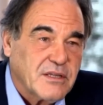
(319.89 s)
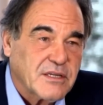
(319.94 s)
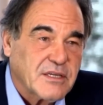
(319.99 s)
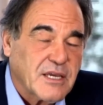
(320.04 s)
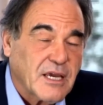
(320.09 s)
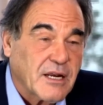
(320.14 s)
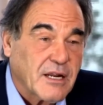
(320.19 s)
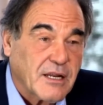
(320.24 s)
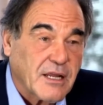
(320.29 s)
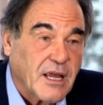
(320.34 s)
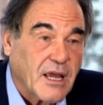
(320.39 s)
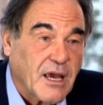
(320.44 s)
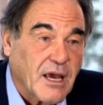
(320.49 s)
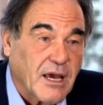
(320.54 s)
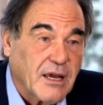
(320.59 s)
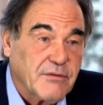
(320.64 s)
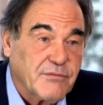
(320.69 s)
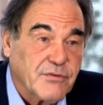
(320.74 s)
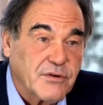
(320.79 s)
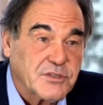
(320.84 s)
that Kennedy
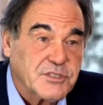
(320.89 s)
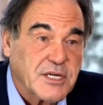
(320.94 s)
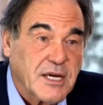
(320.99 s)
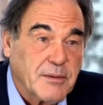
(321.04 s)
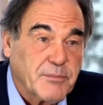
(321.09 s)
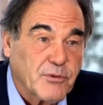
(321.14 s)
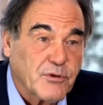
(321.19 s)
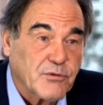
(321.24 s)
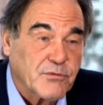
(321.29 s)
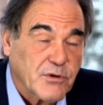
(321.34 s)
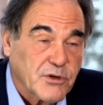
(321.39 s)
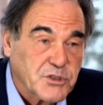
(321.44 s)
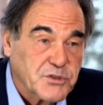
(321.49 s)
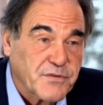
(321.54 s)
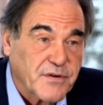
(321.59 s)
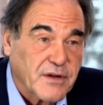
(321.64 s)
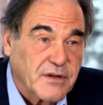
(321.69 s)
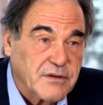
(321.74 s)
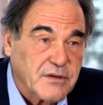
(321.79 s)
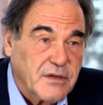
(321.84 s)
had, for example, or
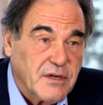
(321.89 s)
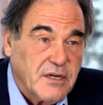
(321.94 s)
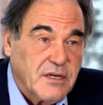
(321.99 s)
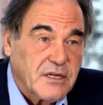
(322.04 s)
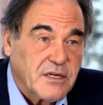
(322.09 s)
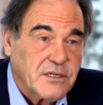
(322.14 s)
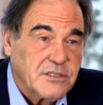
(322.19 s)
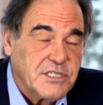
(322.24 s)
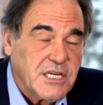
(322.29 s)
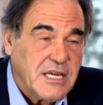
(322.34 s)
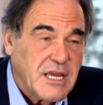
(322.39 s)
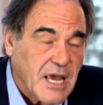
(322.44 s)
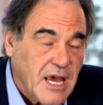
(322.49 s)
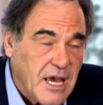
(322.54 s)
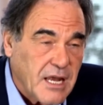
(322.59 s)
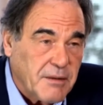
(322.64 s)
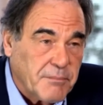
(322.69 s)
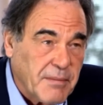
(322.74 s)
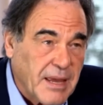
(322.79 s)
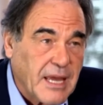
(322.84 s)
Roosevelt, because he
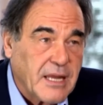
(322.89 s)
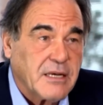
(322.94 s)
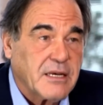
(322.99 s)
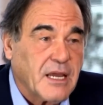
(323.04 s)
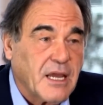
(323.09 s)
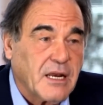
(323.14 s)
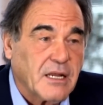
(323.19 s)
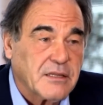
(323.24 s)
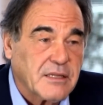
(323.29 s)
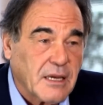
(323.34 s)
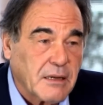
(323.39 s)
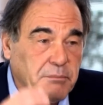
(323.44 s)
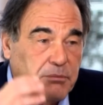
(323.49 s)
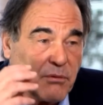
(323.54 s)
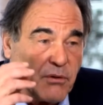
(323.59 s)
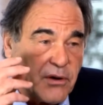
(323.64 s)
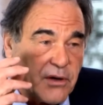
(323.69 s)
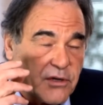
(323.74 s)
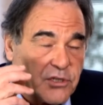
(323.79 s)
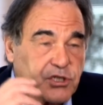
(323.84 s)
had a mandate at
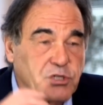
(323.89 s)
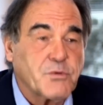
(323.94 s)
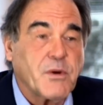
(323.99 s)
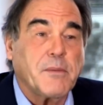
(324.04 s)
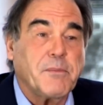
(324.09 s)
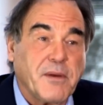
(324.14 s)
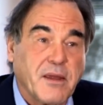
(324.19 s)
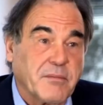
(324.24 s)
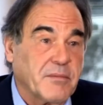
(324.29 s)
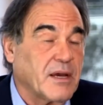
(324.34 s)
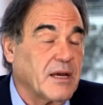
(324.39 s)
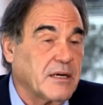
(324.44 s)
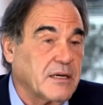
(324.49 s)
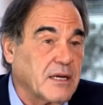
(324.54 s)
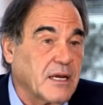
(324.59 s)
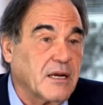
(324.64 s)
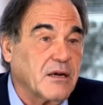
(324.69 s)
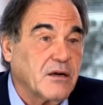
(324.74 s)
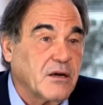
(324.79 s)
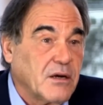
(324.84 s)
that point, a sweeping
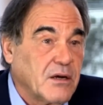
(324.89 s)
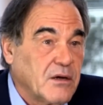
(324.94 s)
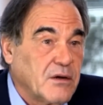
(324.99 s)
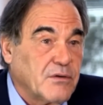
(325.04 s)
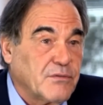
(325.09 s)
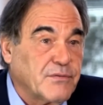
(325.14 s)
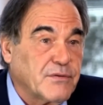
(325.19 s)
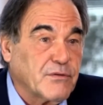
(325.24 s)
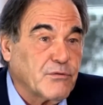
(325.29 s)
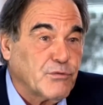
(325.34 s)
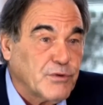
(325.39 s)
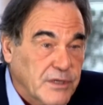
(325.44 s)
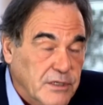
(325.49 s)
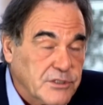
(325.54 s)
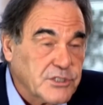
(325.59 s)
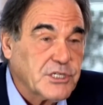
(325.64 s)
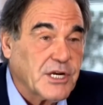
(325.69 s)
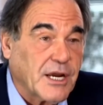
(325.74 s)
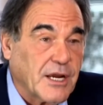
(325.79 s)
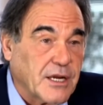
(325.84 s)
mandate for
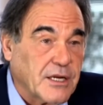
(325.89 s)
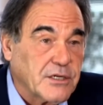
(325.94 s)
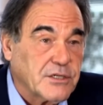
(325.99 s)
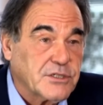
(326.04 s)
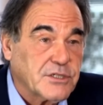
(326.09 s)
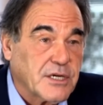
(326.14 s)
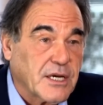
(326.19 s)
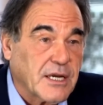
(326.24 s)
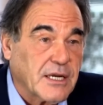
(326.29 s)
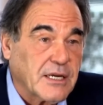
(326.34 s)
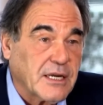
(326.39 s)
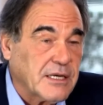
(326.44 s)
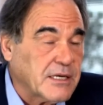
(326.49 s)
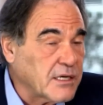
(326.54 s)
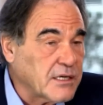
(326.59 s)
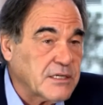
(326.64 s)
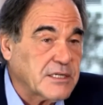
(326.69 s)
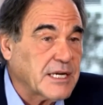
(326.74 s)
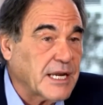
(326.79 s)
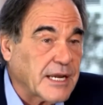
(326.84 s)
real change, and he
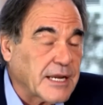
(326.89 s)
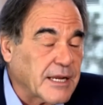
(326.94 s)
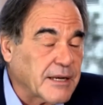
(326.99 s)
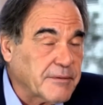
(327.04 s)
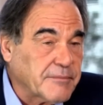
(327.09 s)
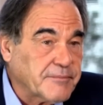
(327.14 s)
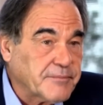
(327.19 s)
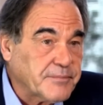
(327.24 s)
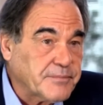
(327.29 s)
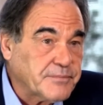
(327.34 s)
didn't take it.